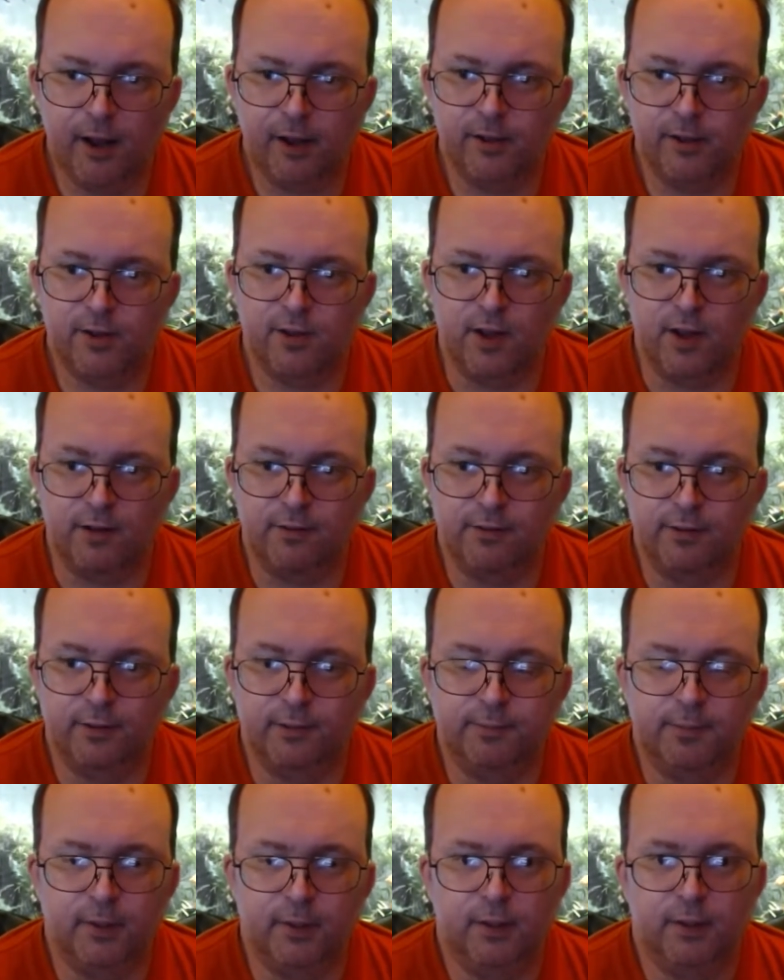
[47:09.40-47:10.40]
stuff,
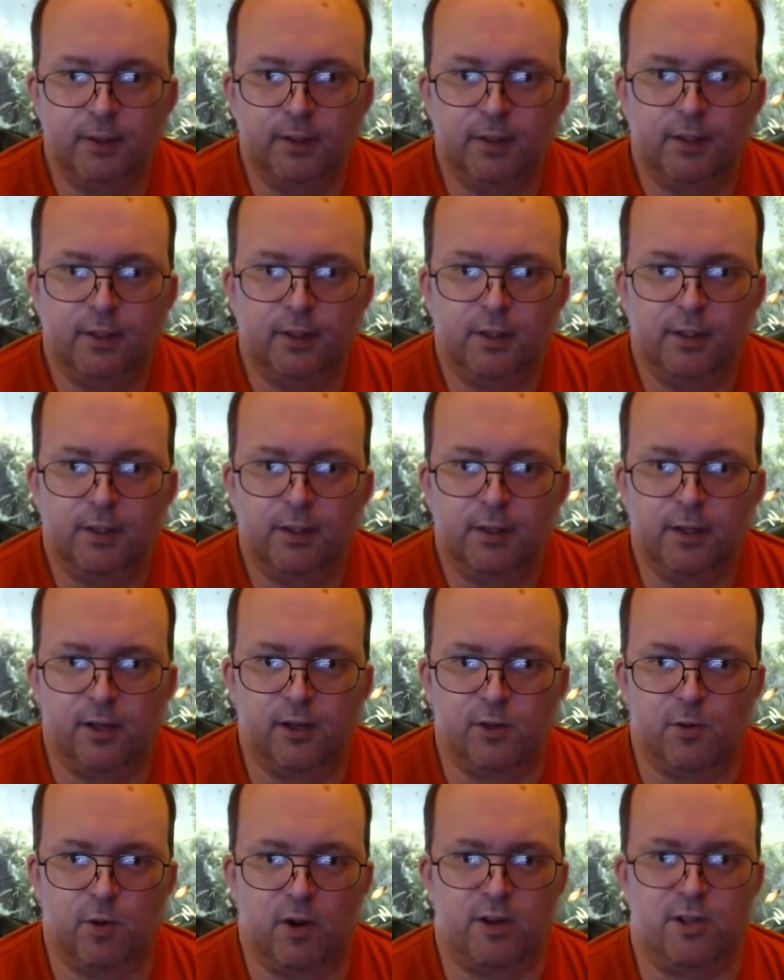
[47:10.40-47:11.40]

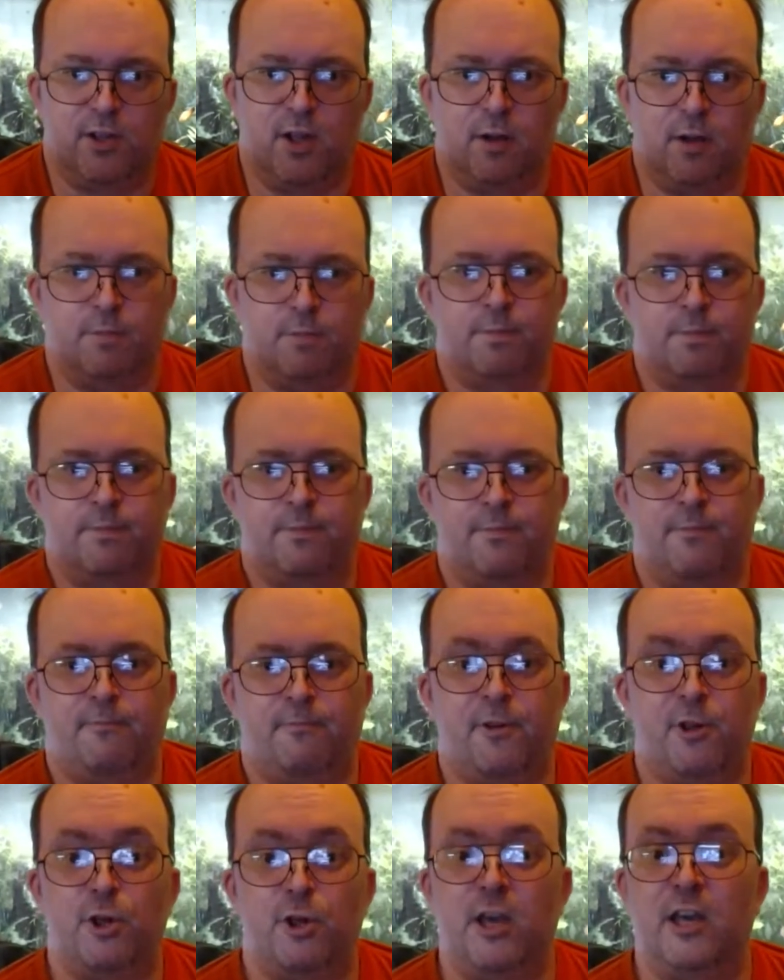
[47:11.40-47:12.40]
as well as
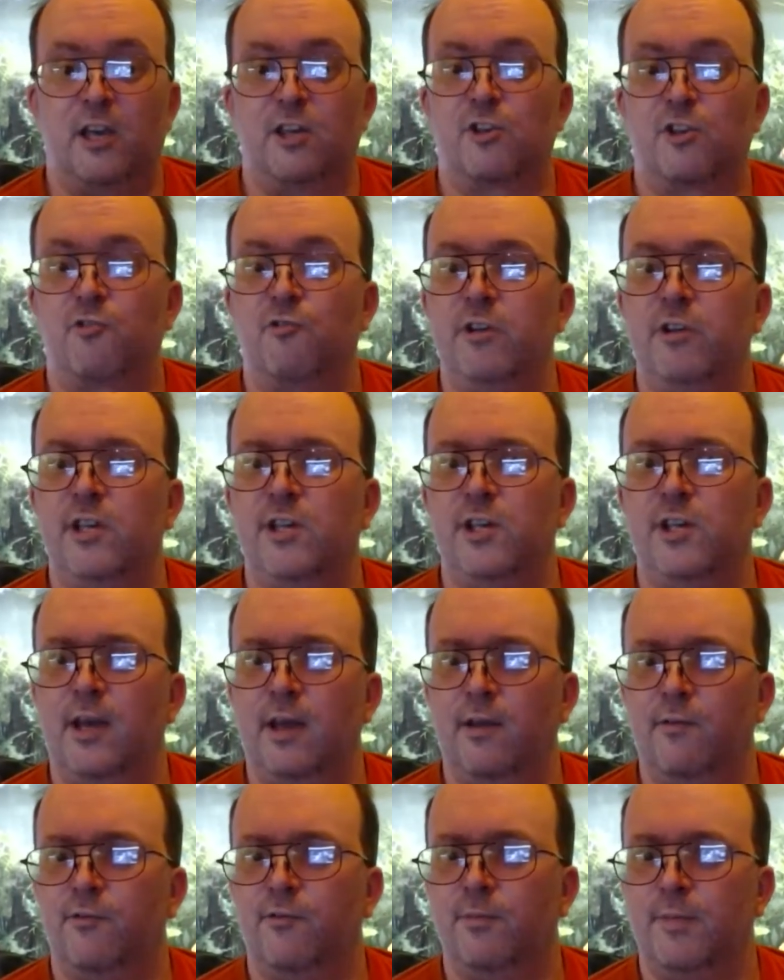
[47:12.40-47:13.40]
fish excreting
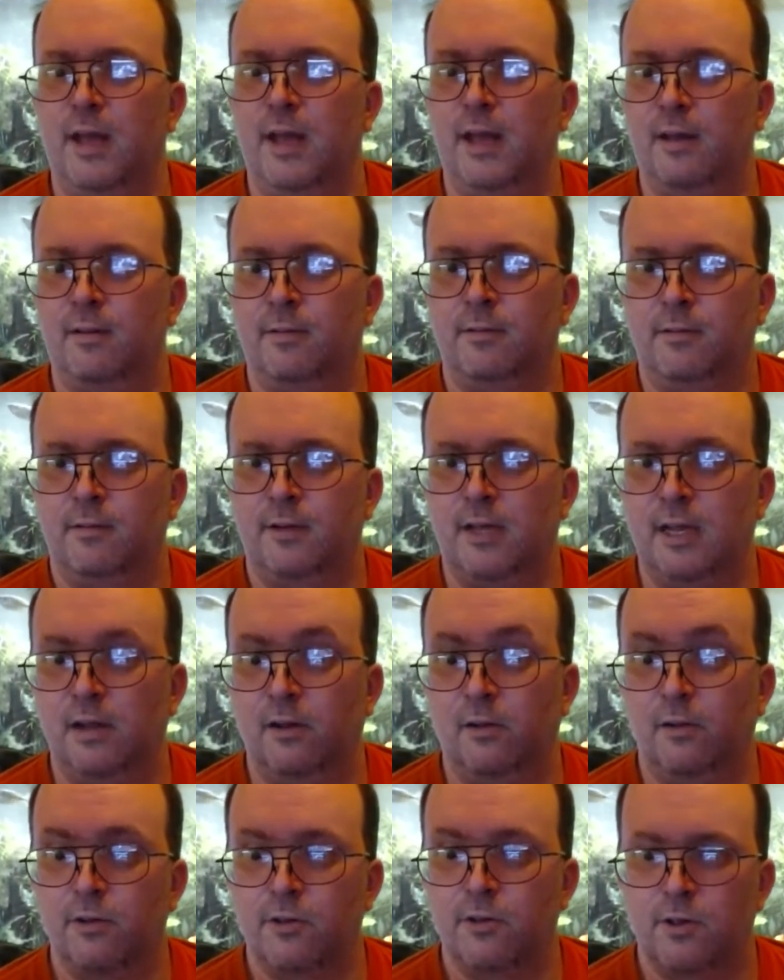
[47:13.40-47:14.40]
it from their
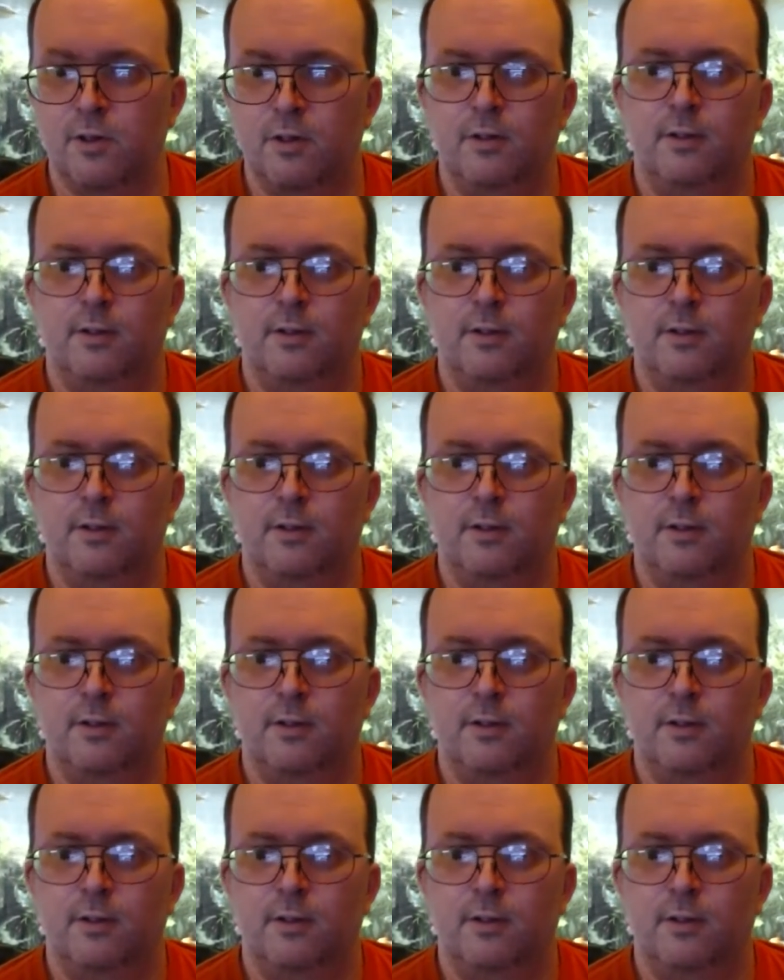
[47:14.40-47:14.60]
gills.